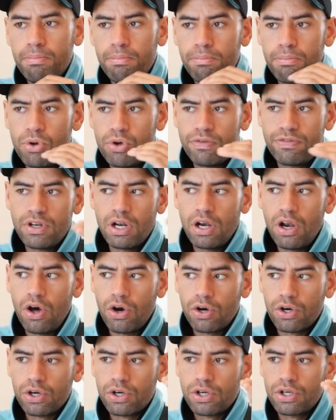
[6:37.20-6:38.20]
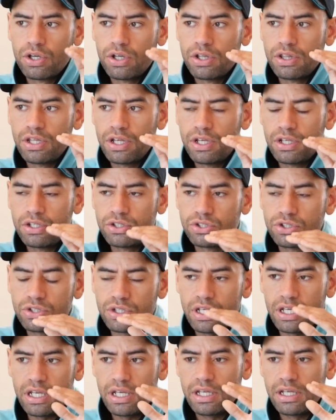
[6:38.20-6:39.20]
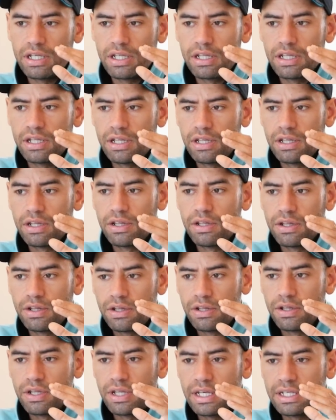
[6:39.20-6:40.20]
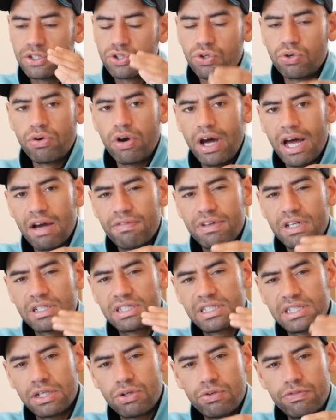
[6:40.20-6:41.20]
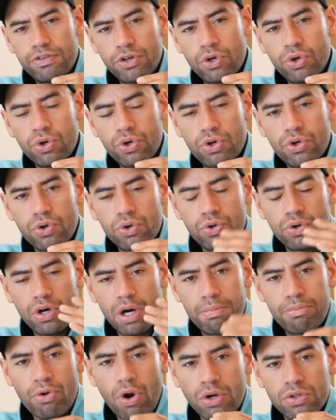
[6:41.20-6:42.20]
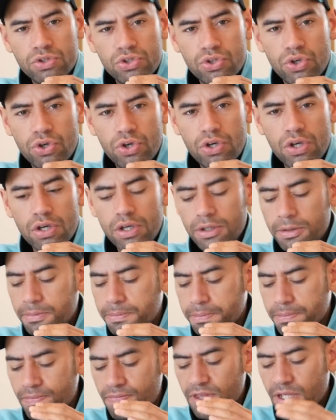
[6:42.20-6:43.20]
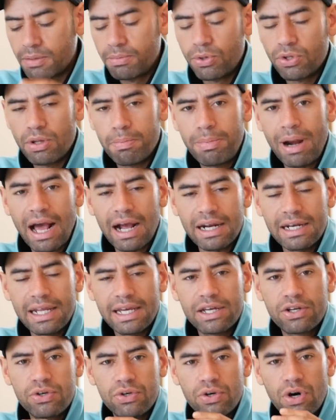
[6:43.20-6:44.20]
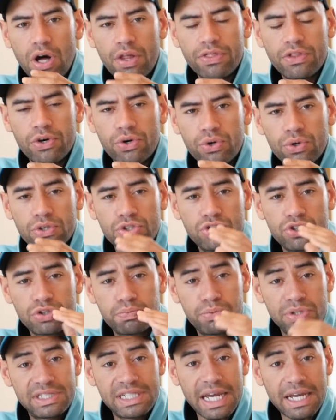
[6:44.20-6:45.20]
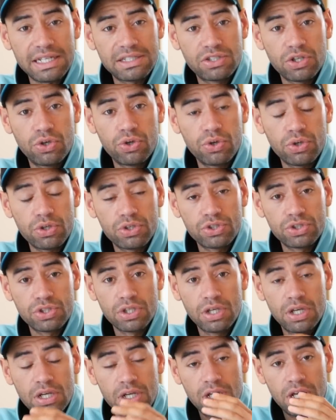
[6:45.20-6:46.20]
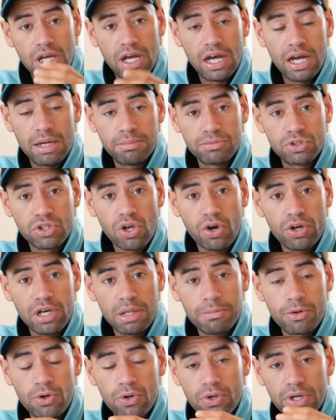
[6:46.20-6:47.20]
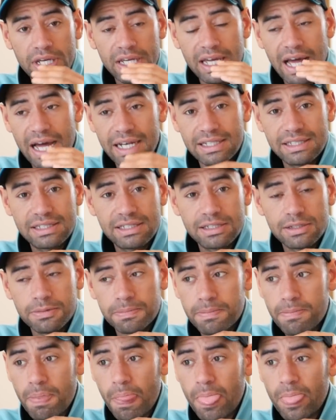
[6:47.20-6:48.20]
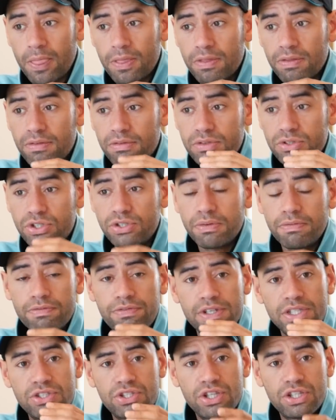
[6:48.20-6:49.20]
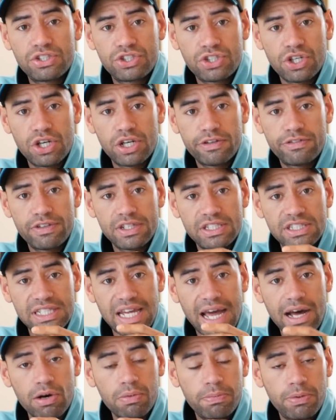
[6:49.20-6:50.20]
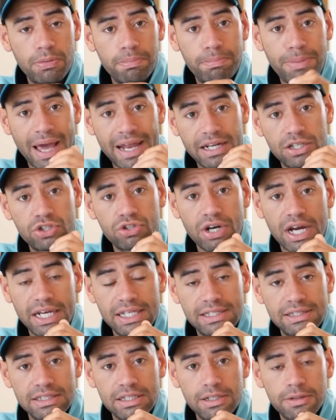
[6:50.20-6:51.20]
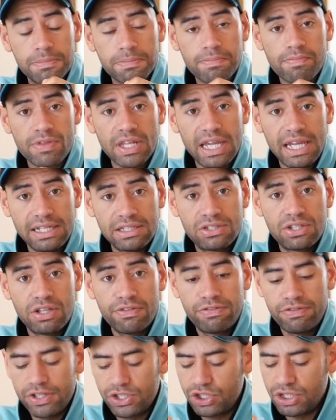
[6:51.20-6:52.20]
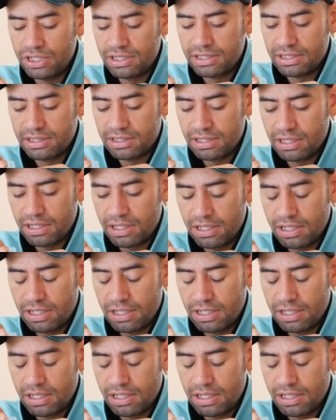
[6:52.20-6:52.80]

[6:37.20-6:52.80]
Moving along, it's alright having a silver hook or a bronze hook, but the black nickel on the hooks just protects the hooks slightly more. It adds something to the surface to help them penetrate into the fish's